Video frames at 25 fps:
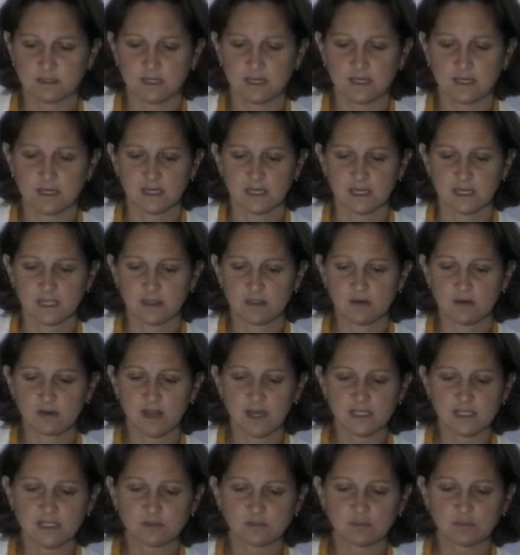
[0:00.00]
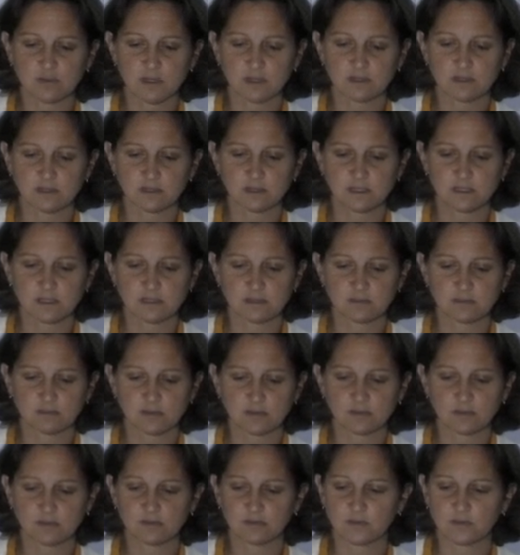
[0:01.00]
and the last one in the
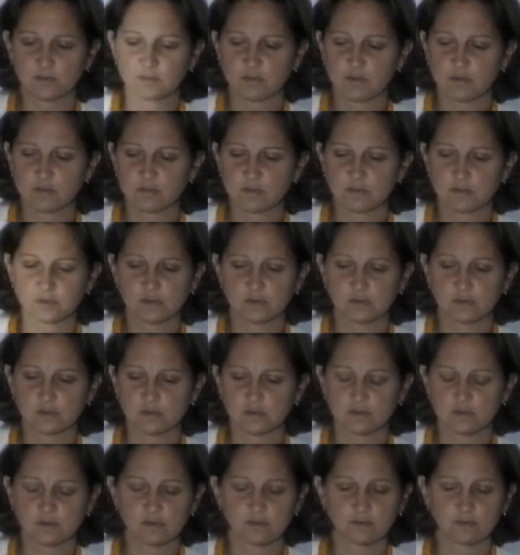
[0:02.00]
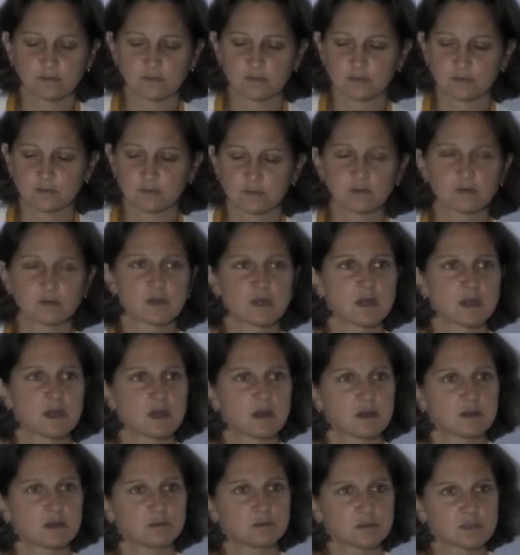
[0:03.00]
recovery room, so a few
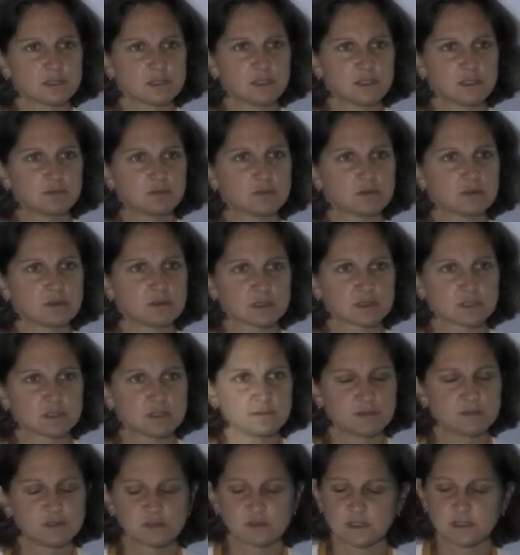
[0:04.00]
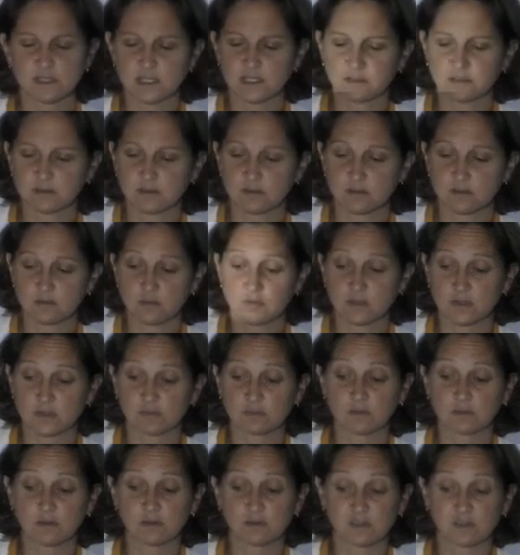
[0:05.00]
20 to 30 minutes later, was
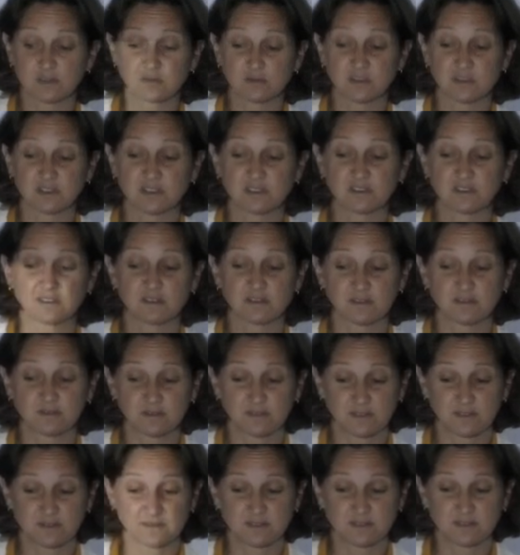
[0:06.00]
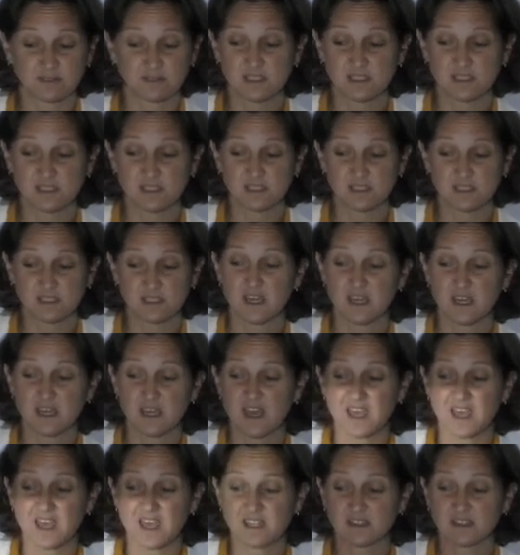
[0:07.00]
115.
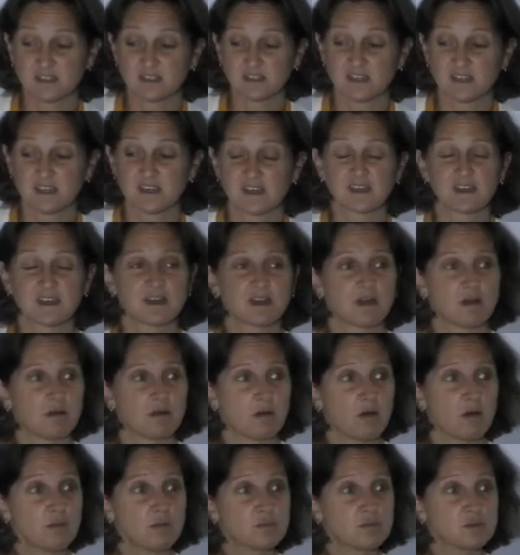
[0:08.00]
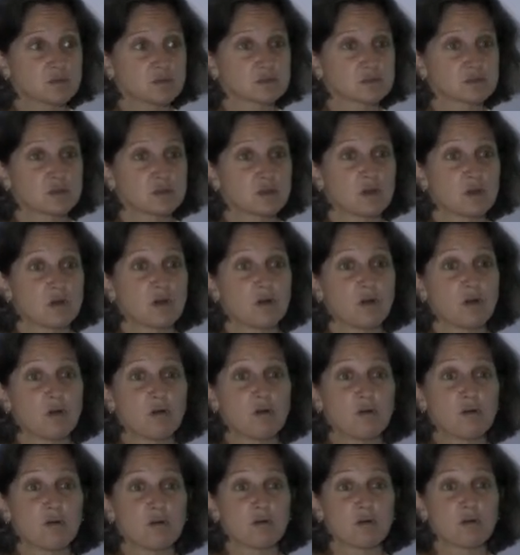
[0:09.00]
And almost
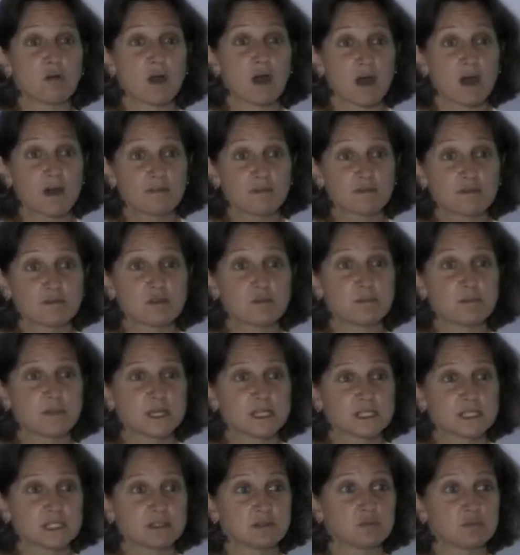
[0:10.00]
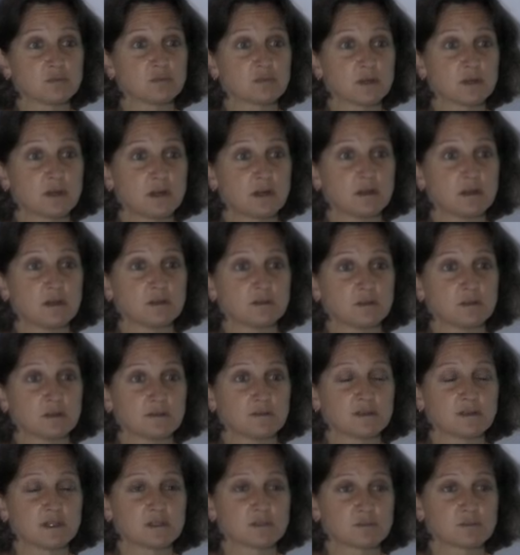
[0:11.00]
half of the patients were under
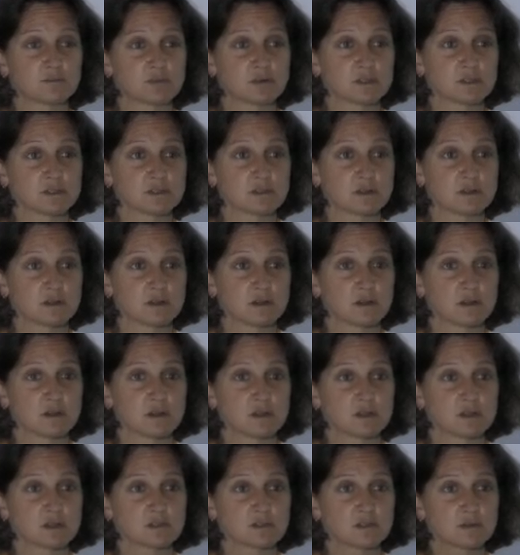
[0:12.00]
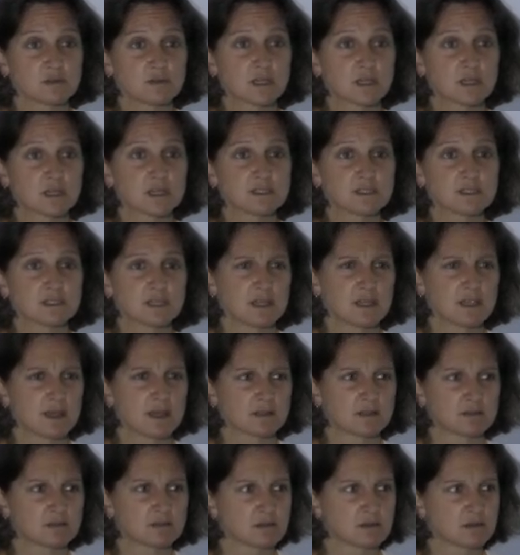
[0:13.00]
vasopressor. So we can say
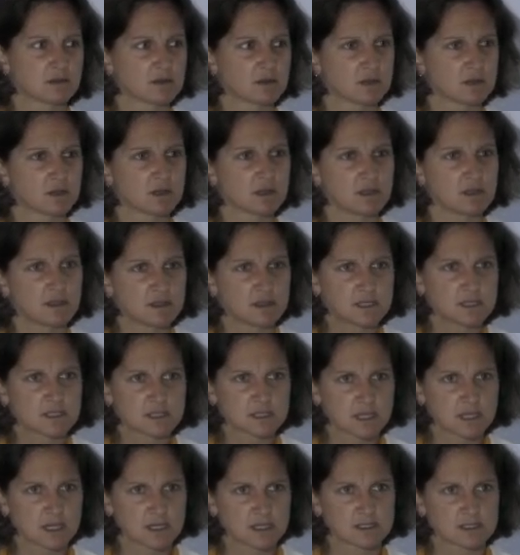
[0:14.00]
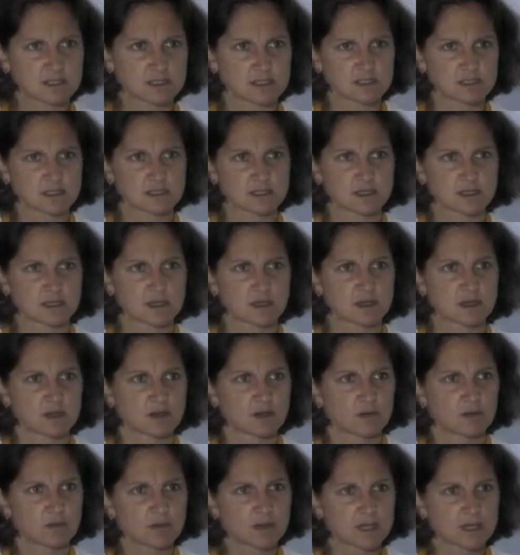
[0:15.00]
that in these cases, we